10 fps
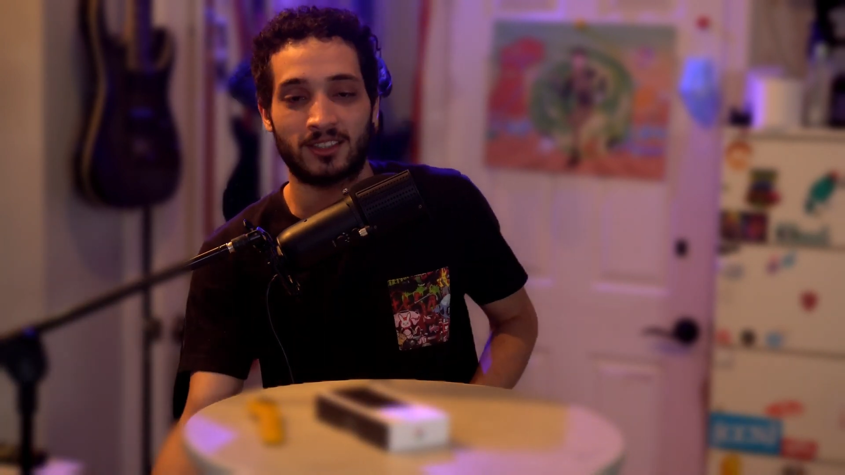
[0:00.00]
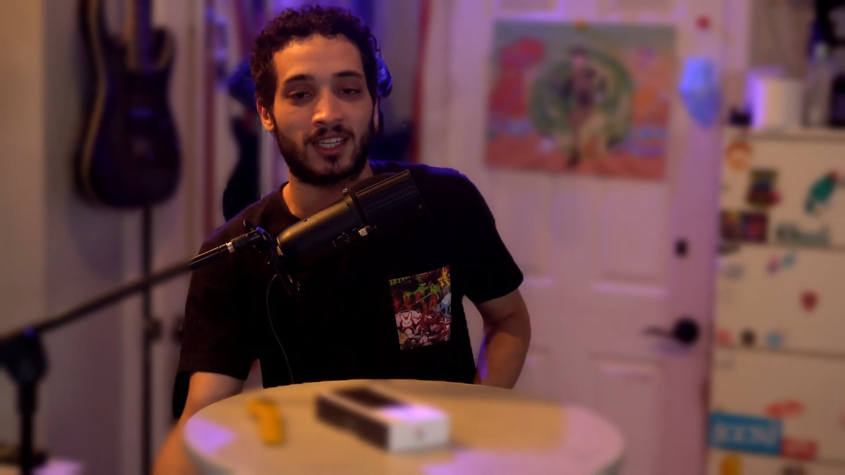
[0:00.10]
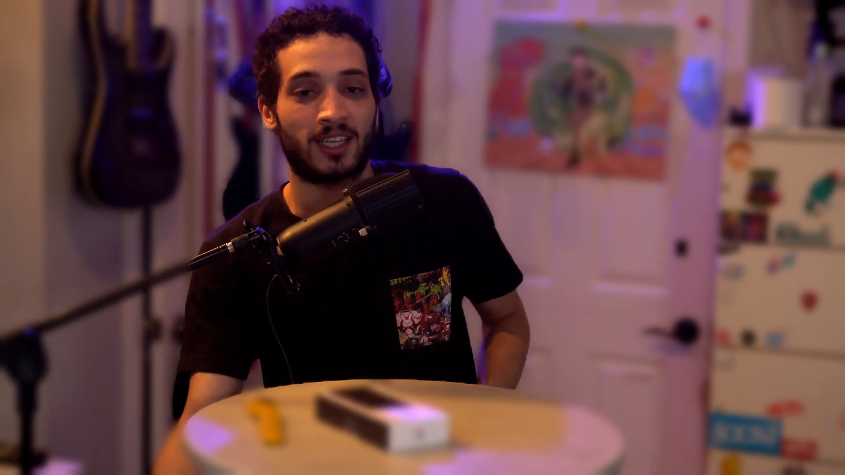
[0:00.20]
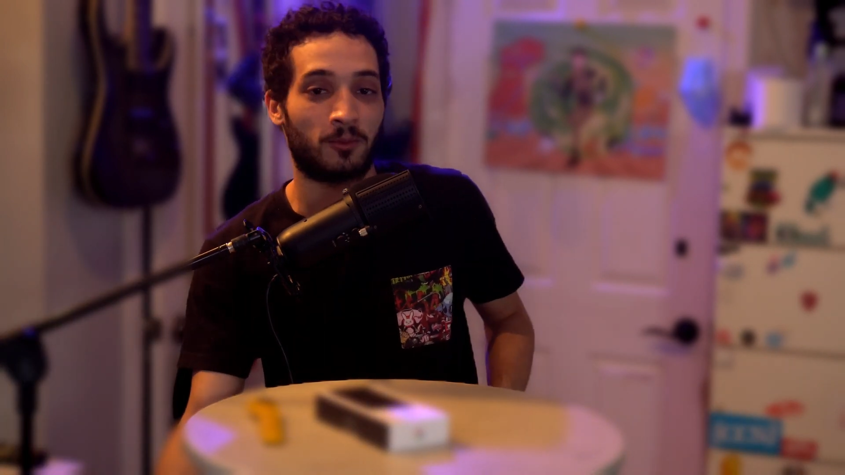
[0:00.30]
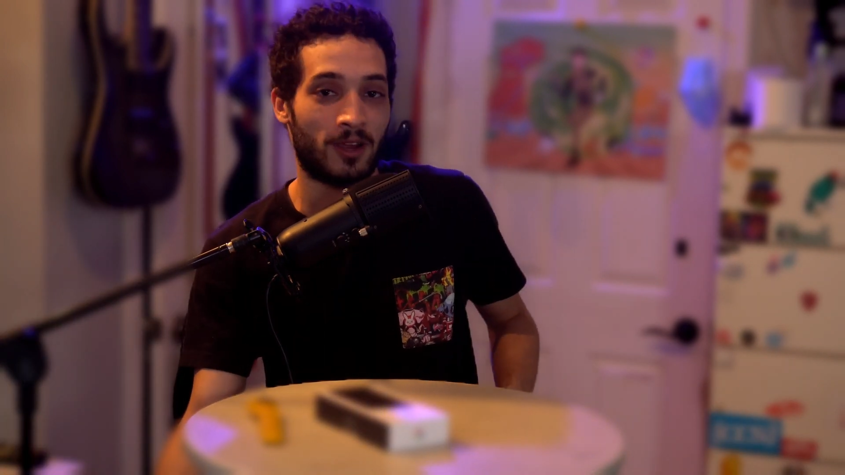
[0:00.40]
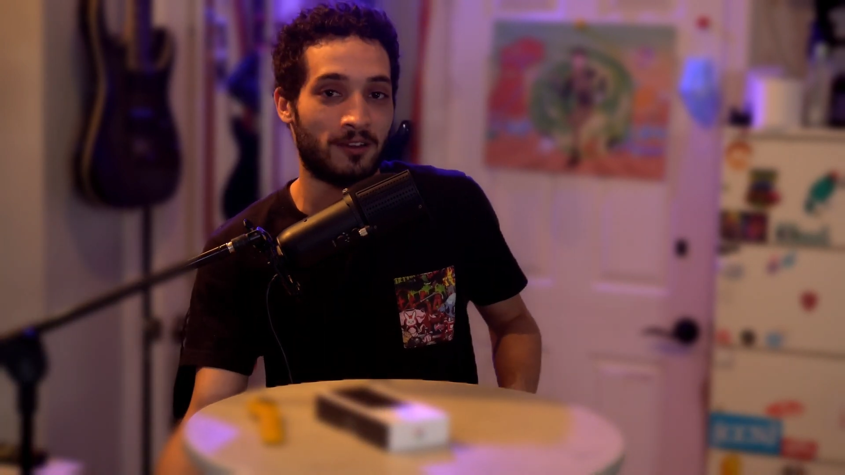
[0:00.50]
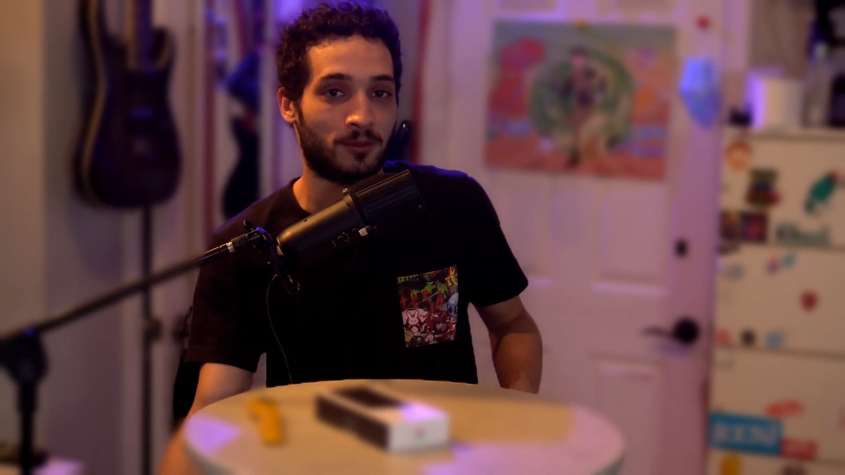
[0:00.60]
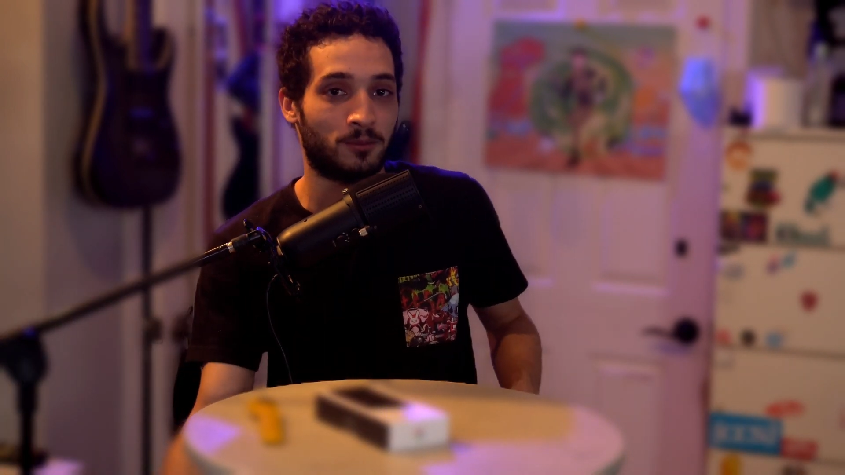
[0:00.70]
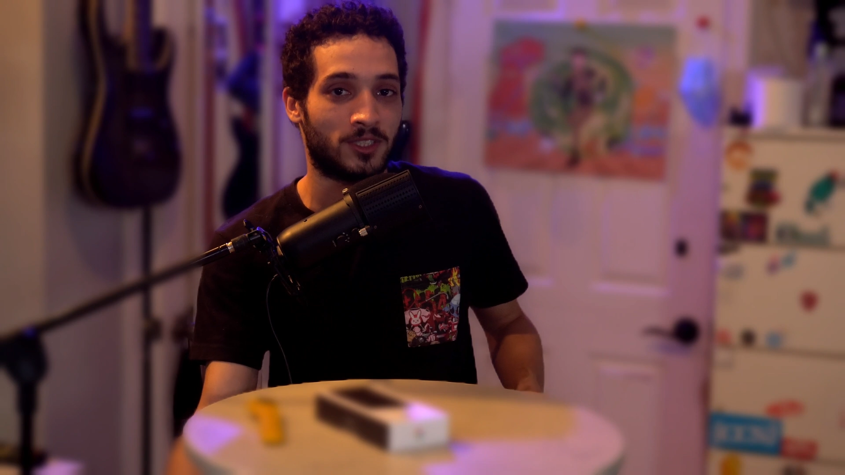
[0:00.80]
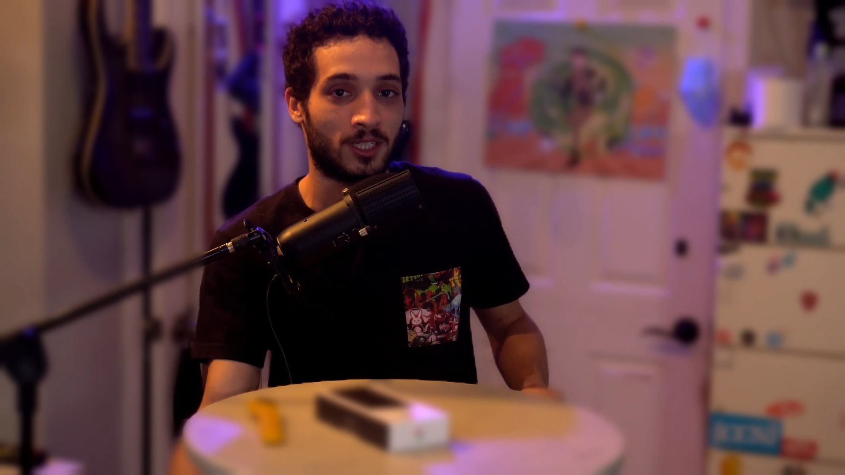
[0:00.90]
to get away
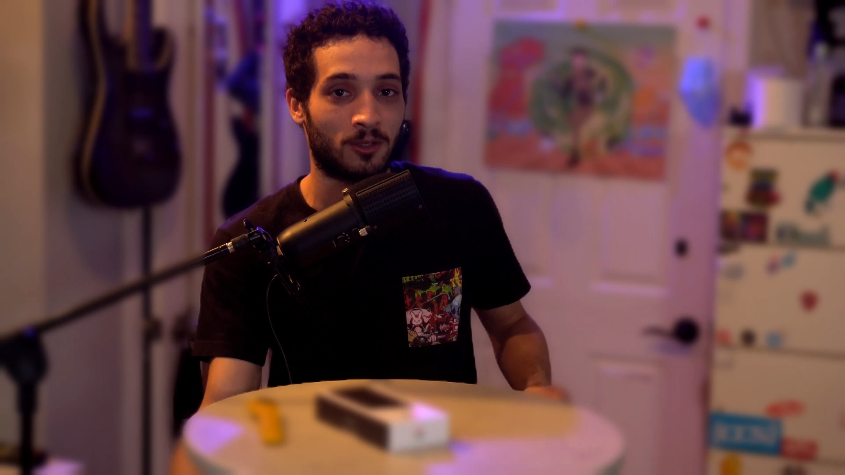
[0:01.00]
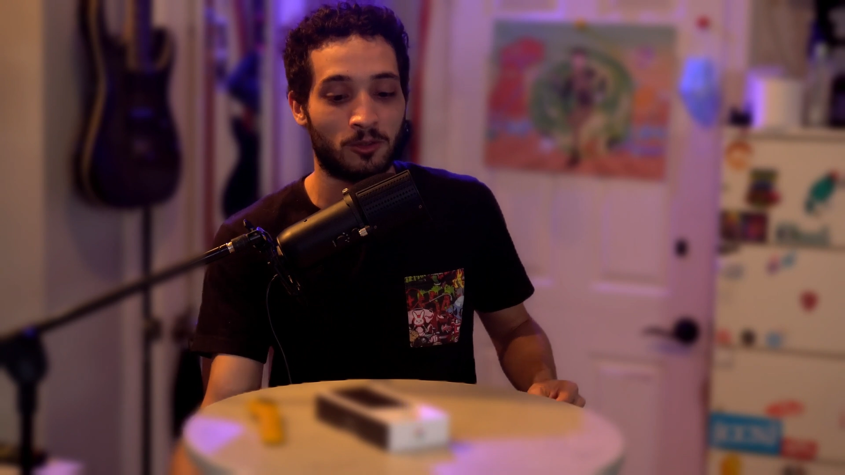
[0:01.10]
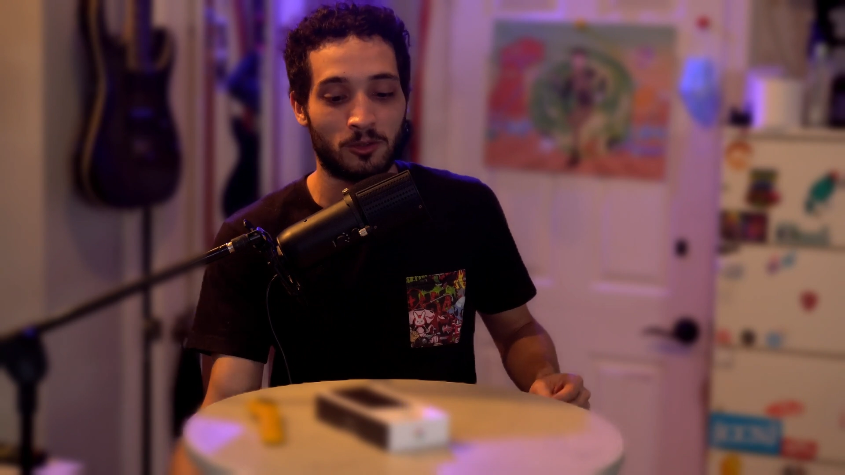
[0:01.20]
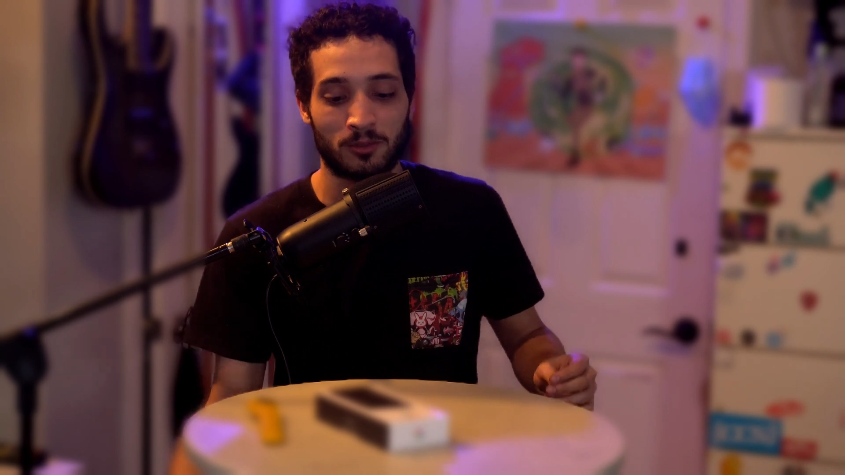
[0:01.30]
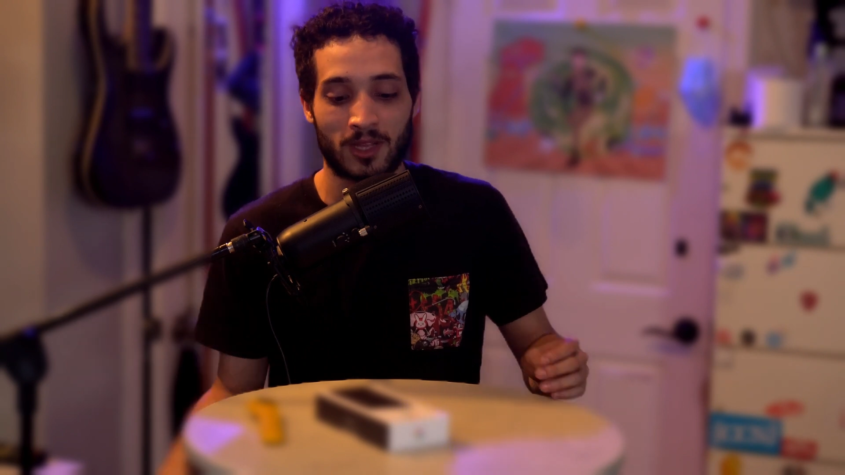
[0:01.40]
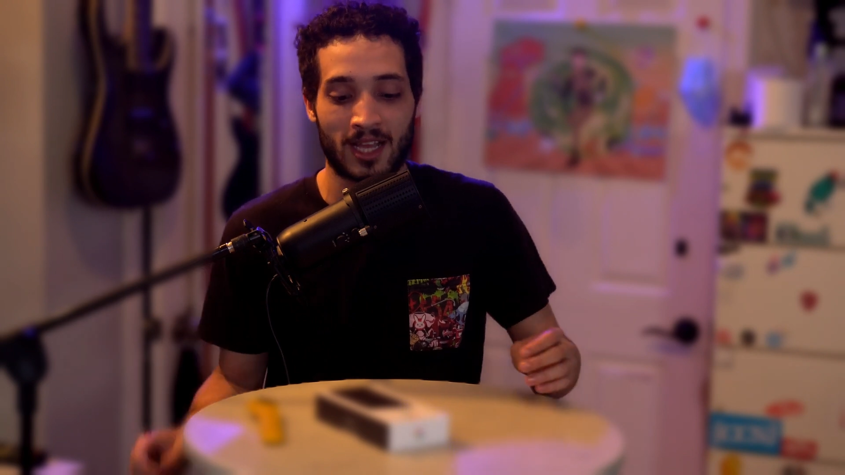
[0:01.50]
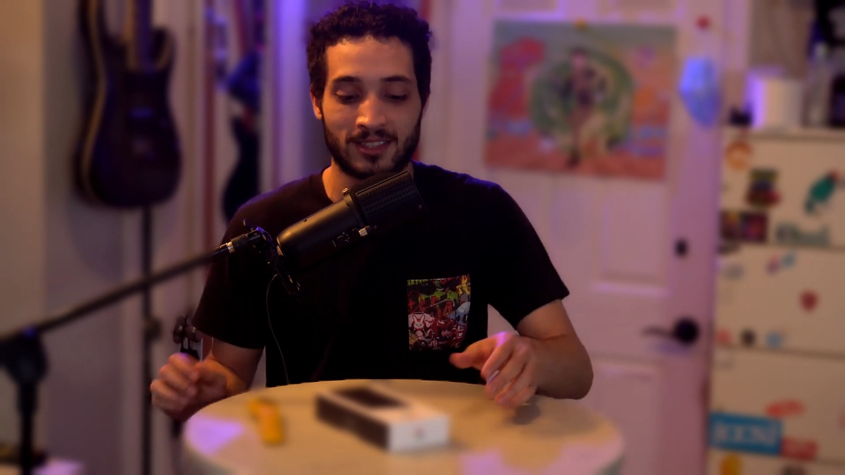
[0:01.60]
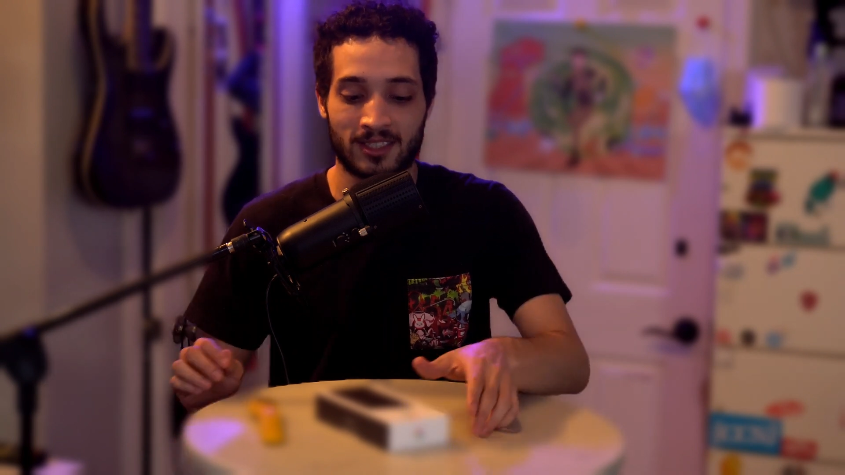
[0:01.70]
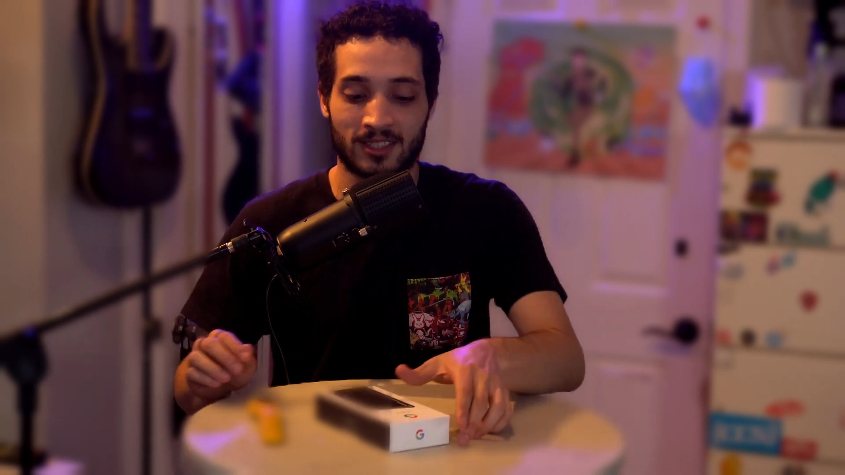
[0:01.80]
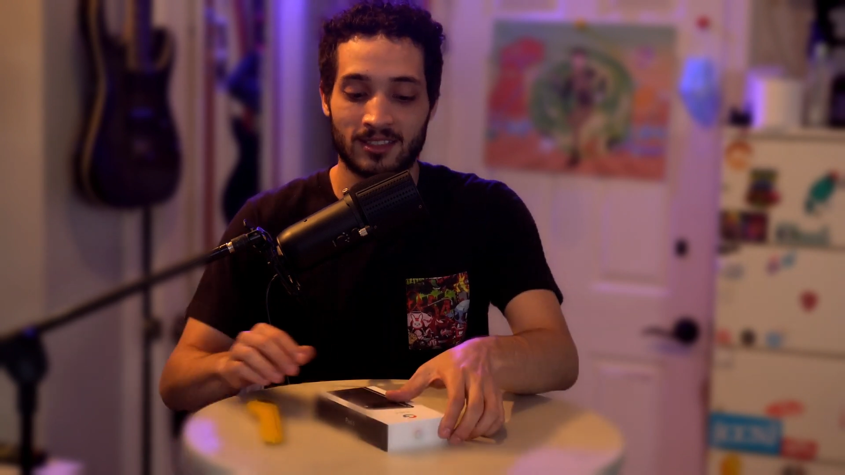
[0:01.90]
from single-use
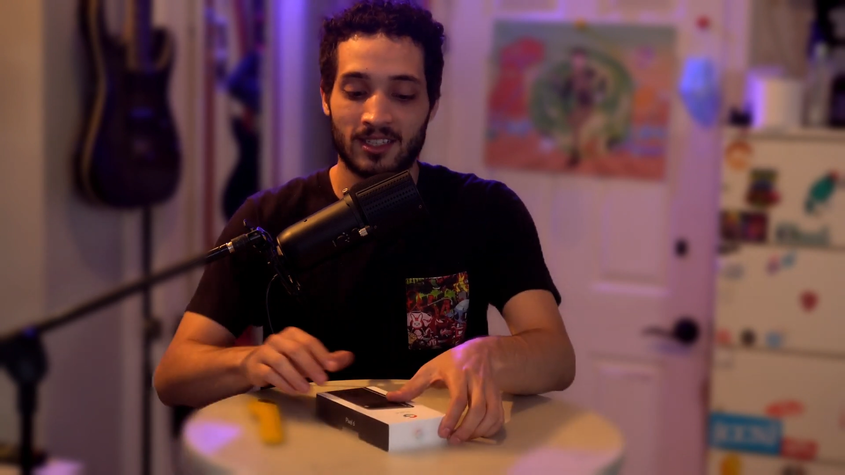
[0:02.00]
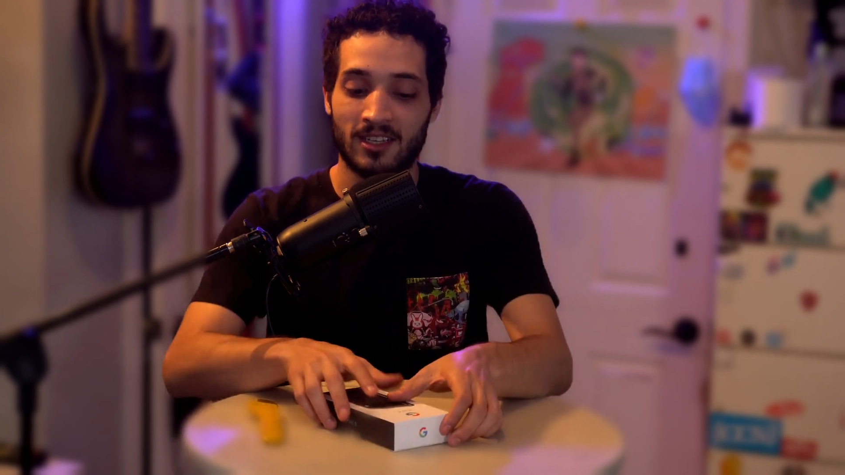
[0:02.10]
plastics.